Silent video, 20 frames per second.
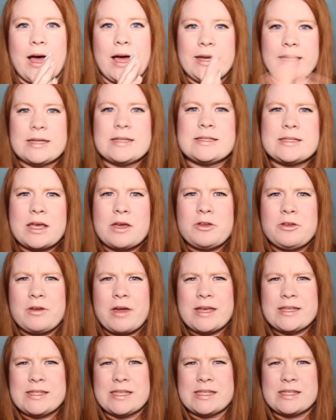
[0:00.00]
I didn't tell you
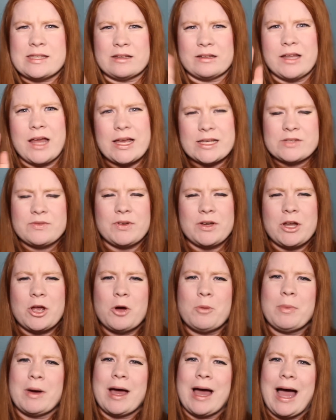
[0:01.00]
guys this in the last
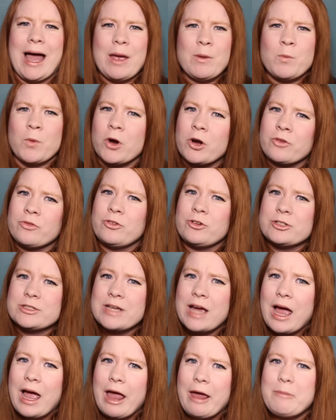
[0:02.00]
video, but I work full
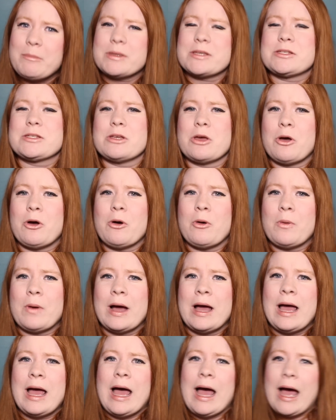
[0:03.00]
time, so